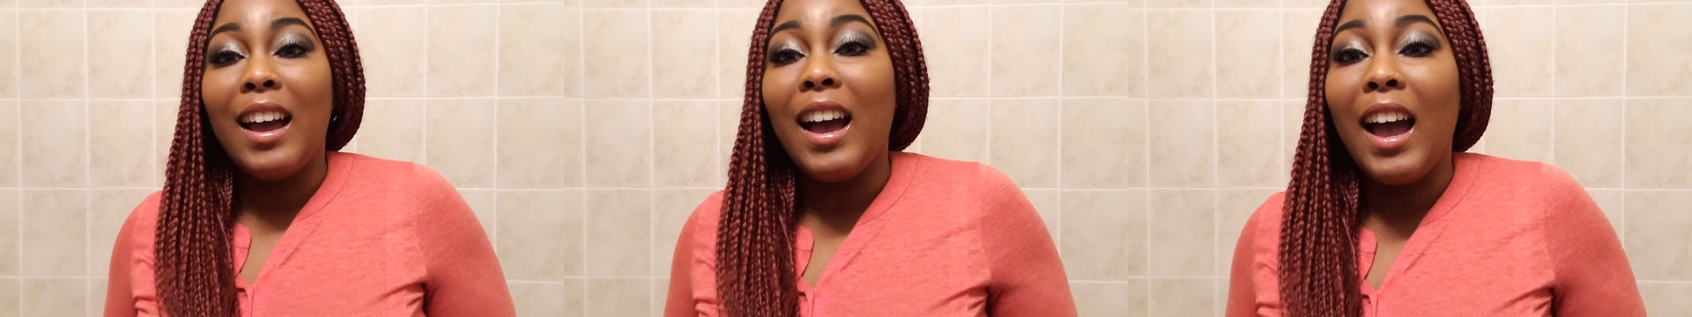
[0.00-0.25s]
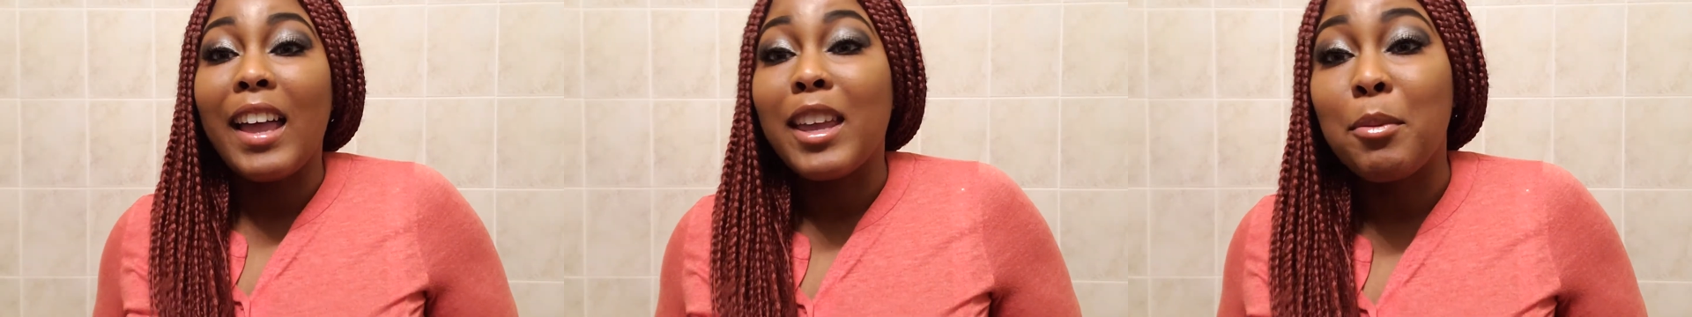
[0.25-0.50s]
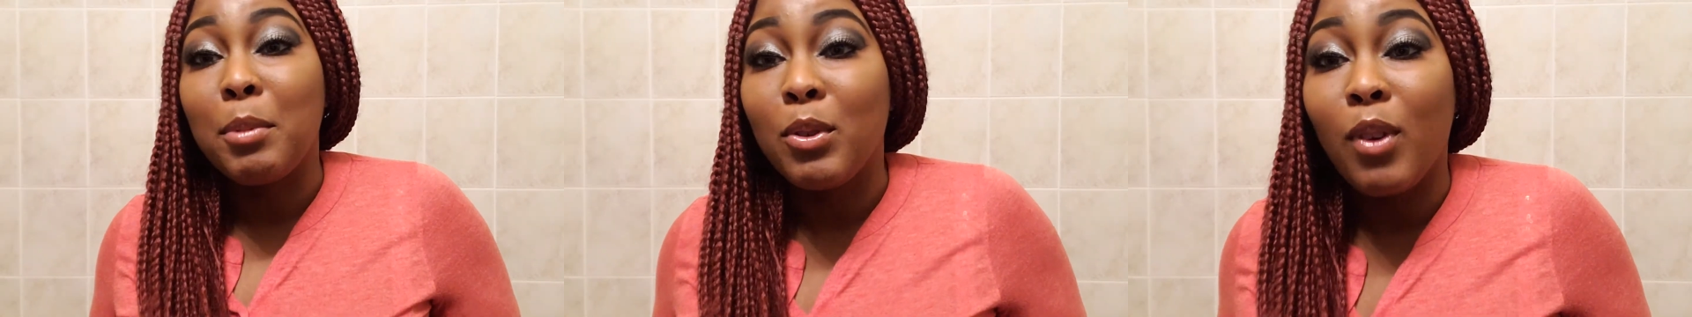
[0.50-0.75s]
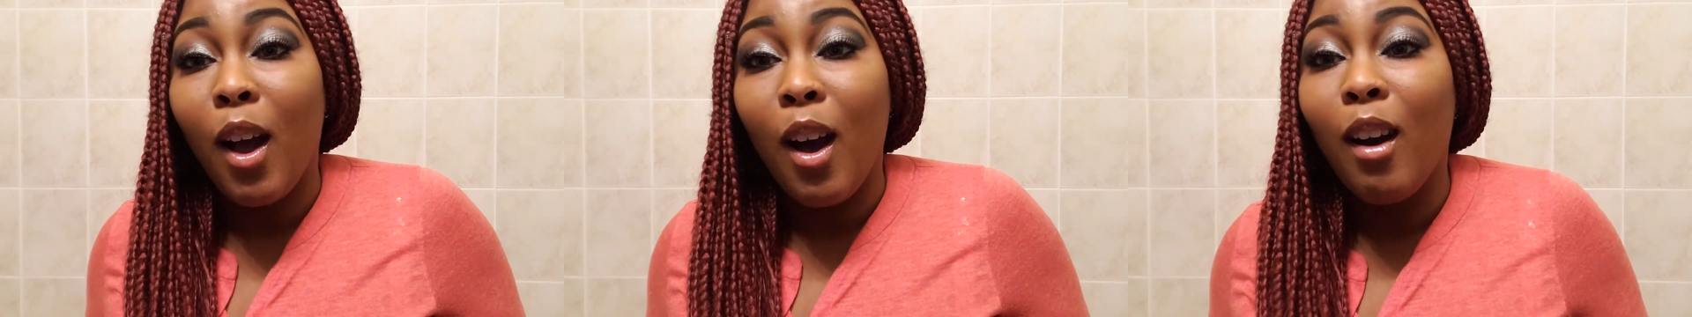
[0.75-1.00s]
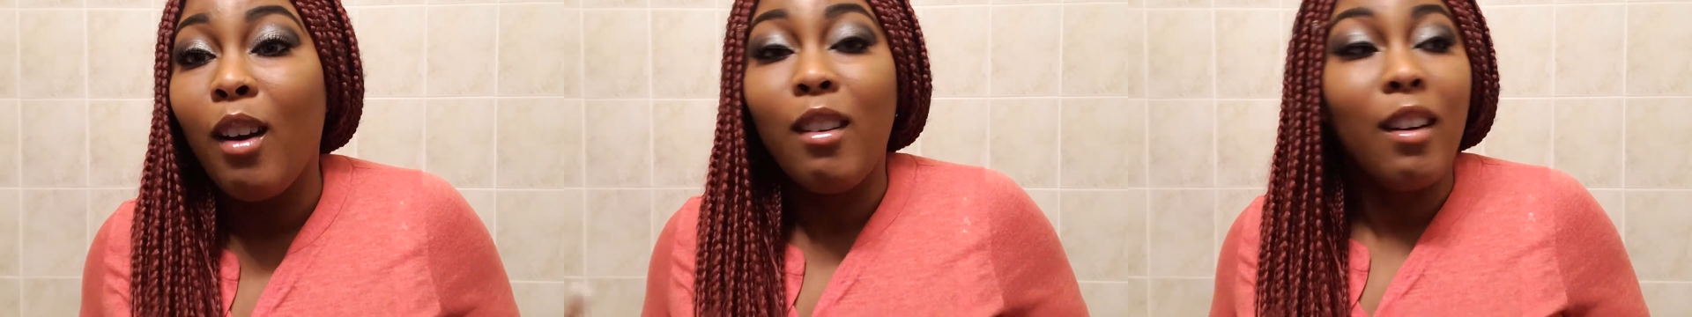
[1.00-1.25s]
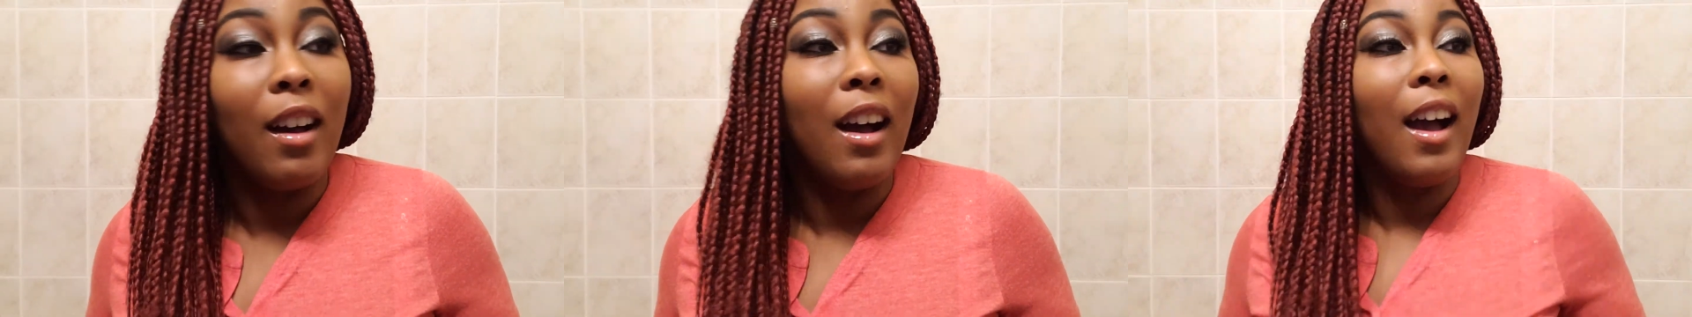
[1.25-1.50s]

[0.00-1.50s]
I could be wrong,